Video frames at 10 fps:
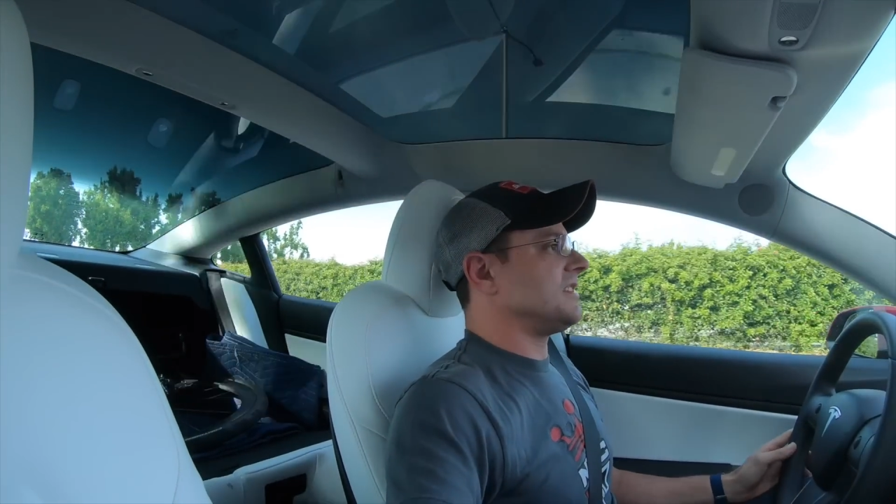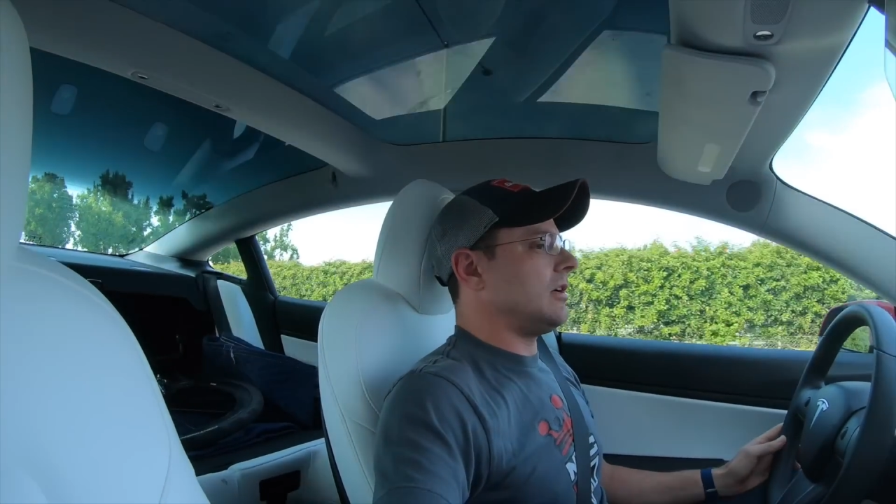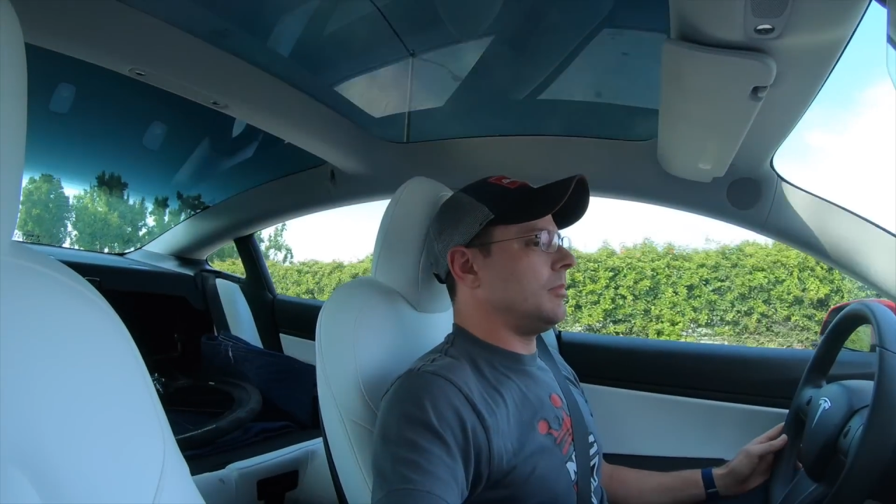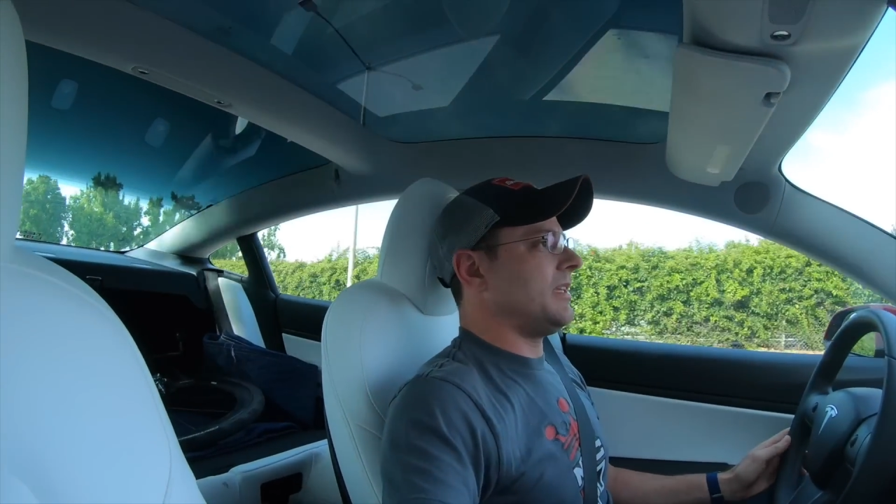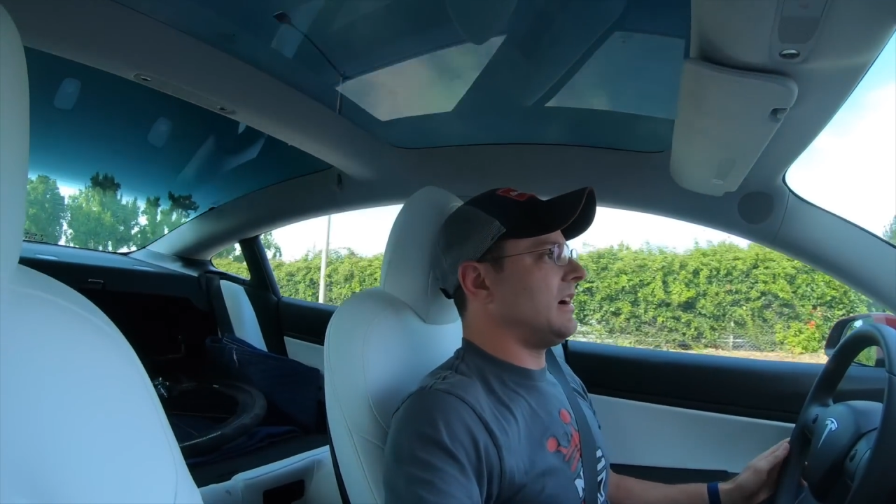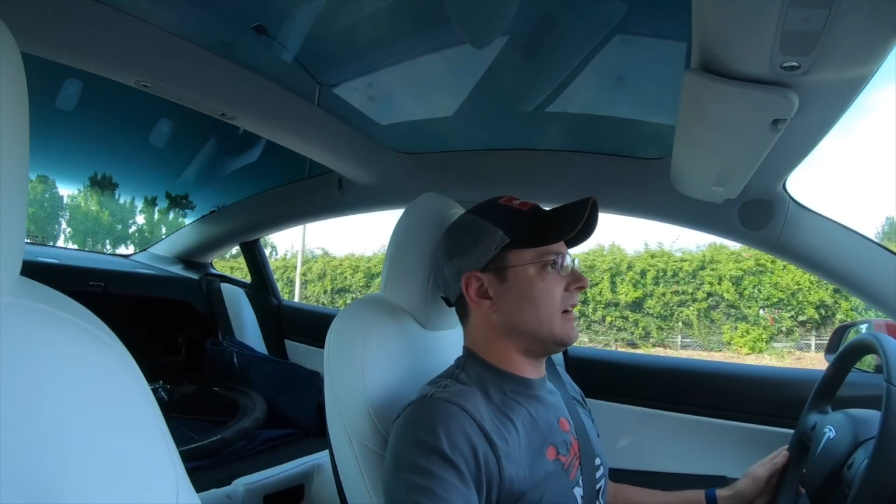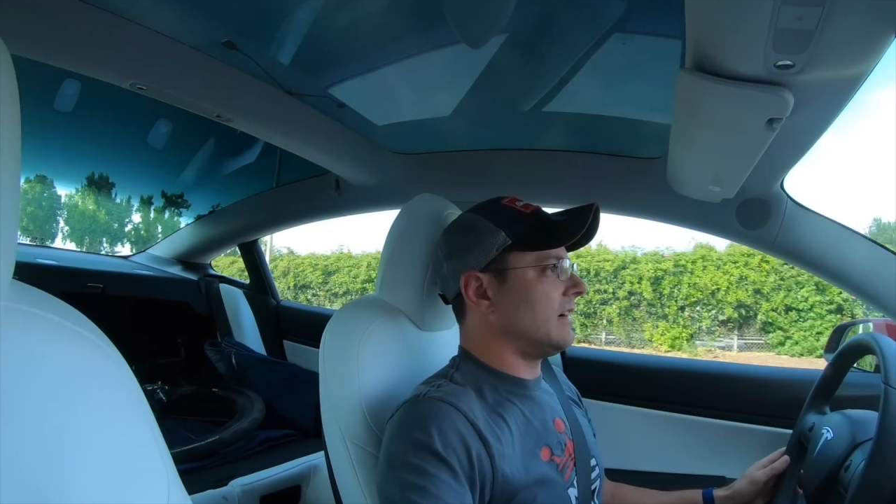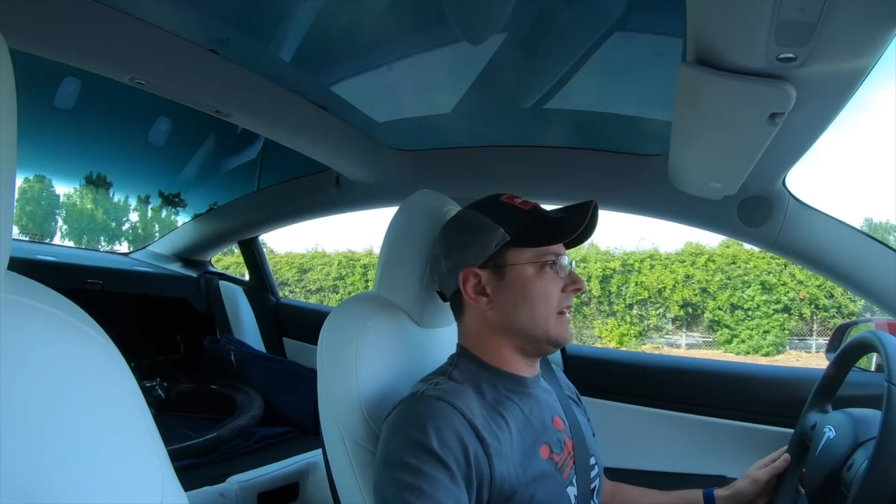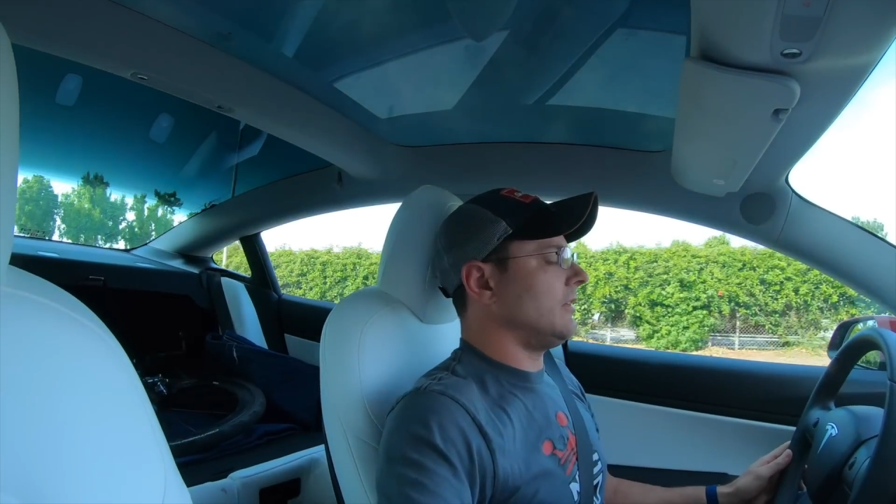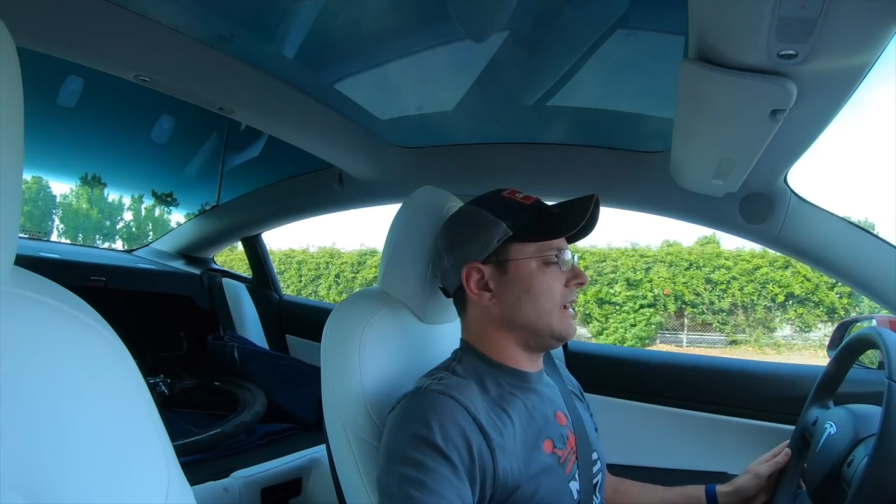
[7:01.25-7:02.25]
I hope they are
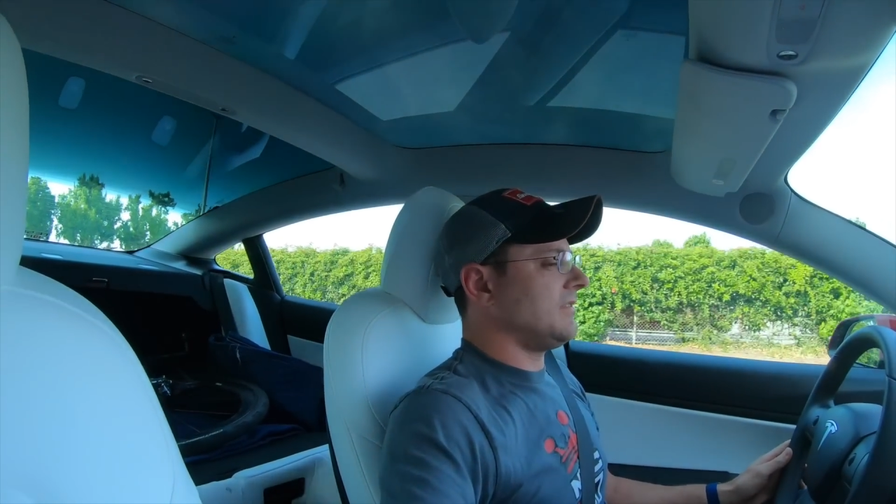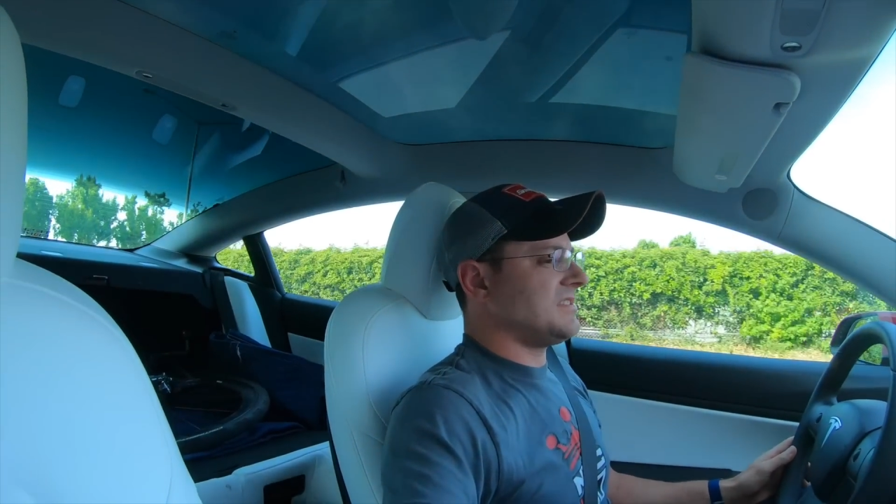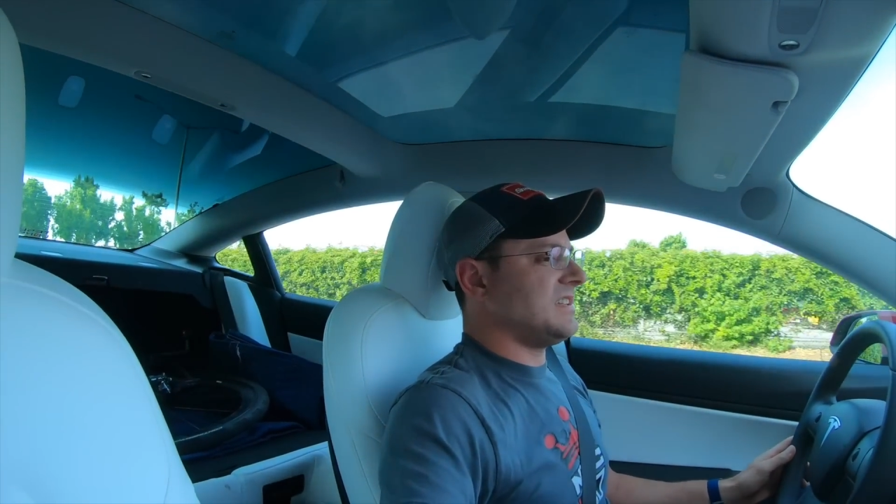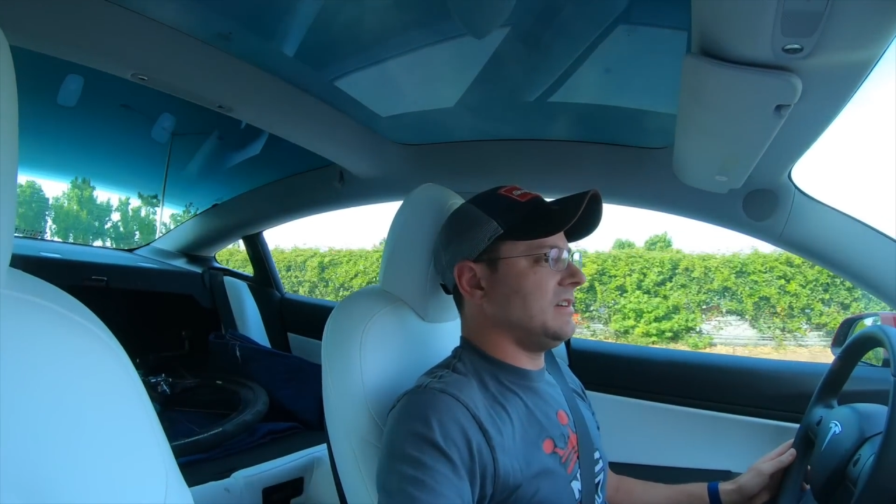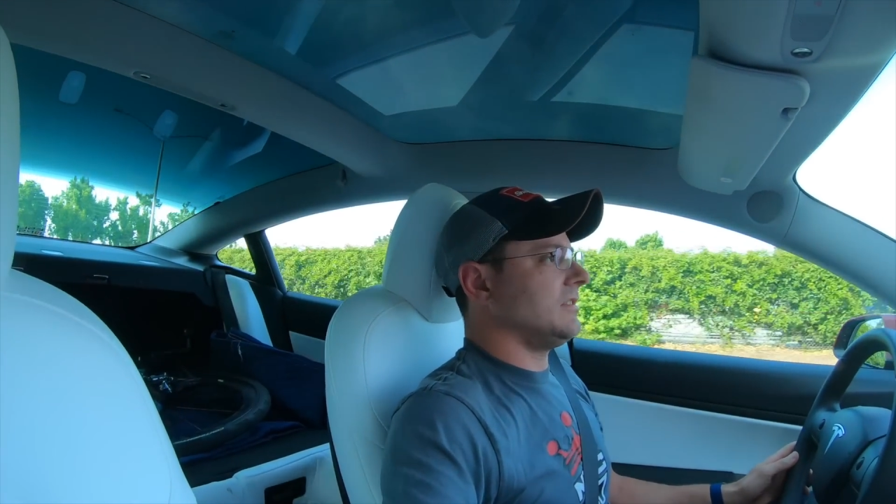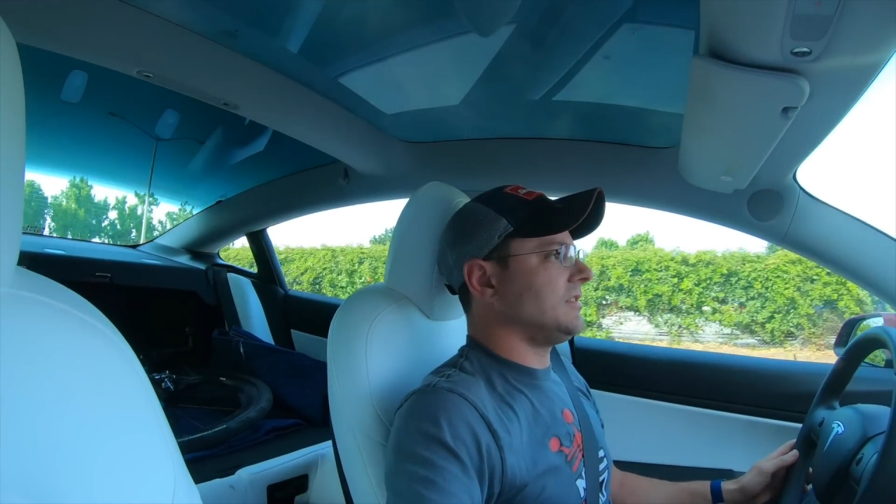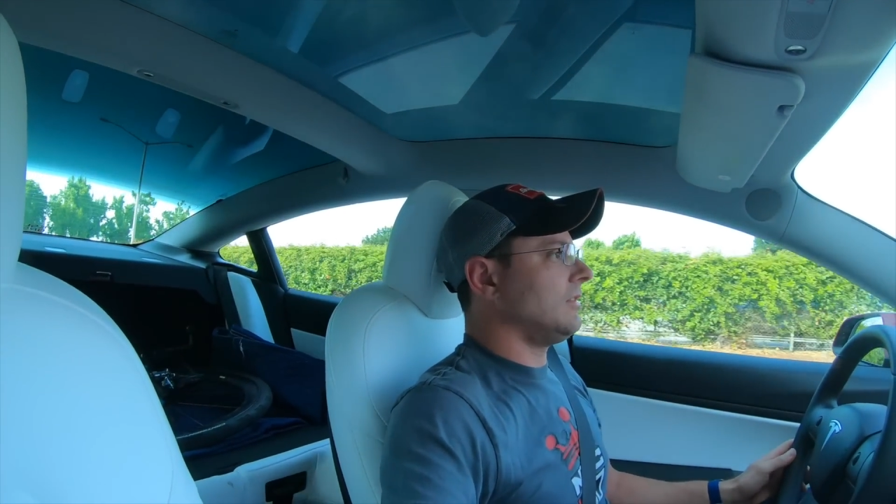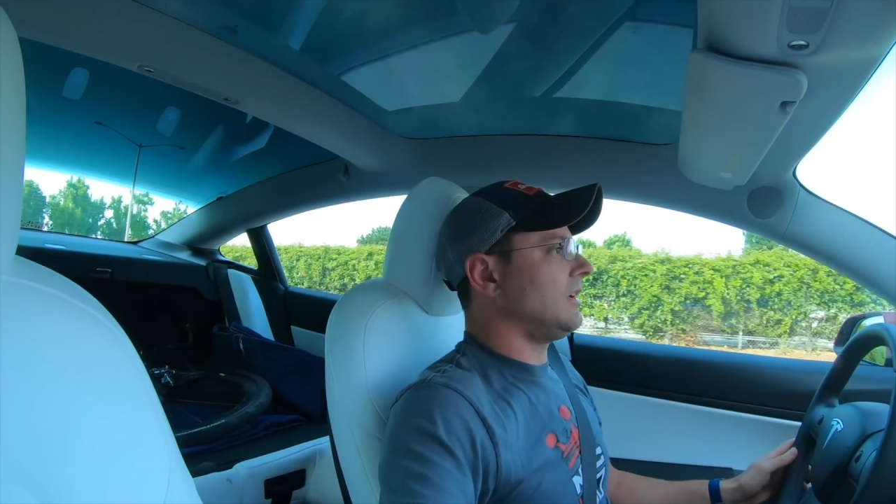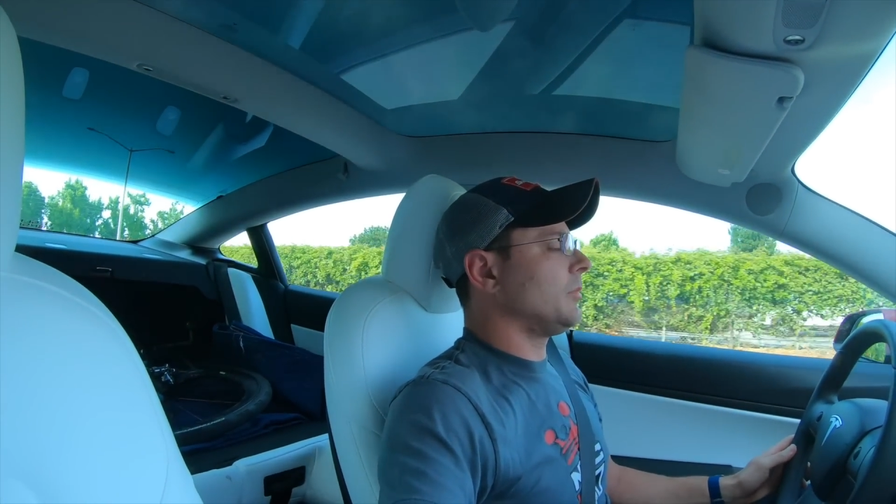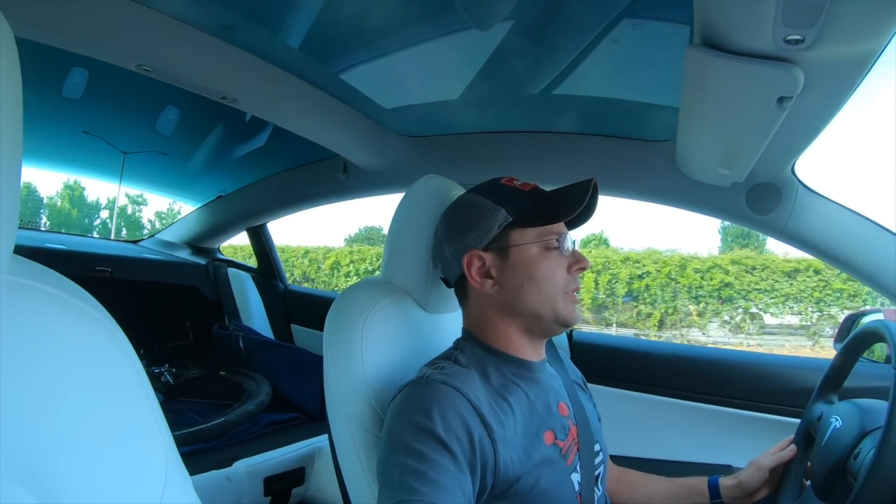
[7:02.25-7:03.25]
and I don't have to sit here too
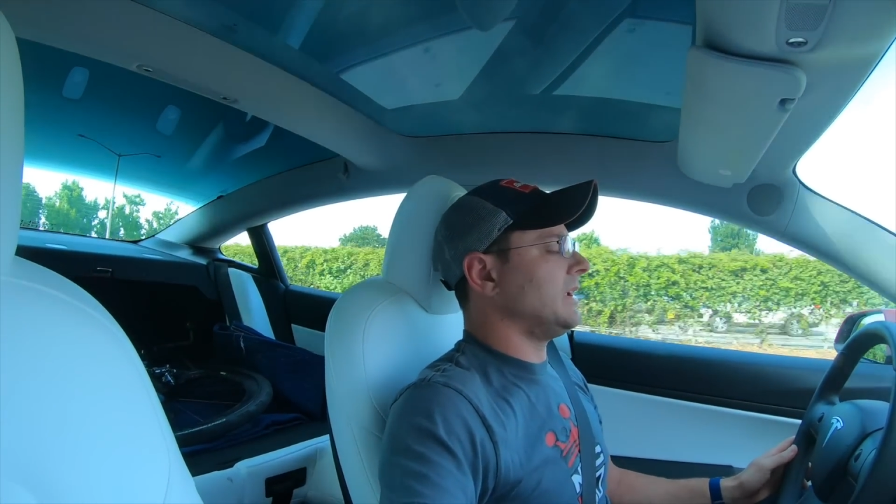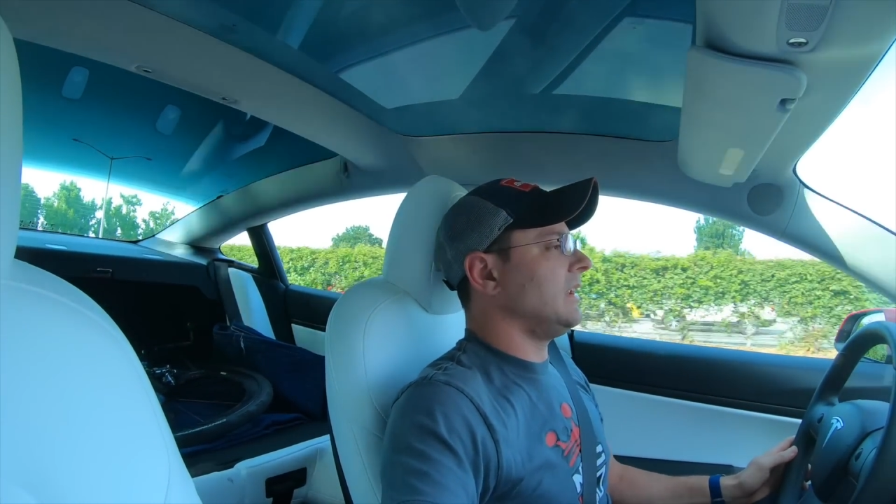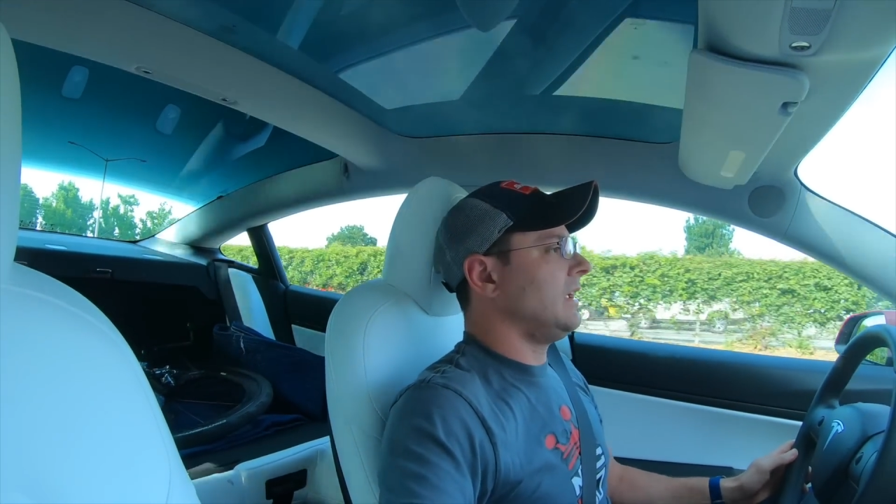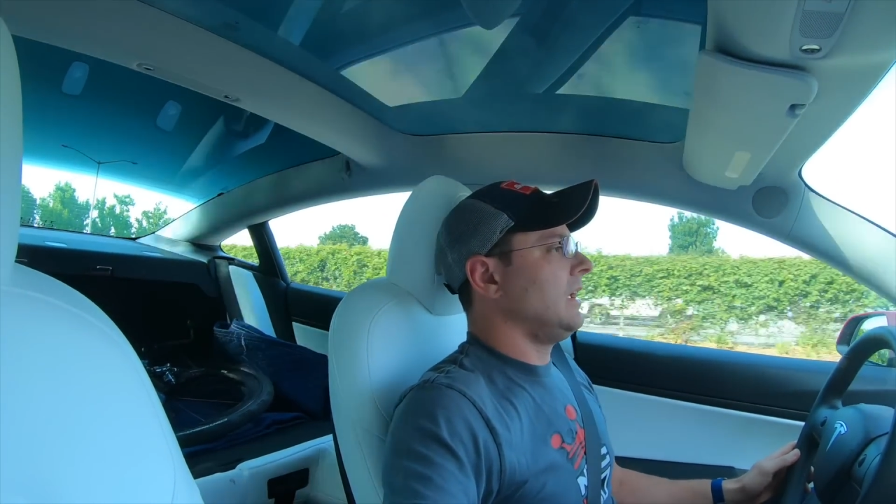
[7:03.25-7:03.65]
long, but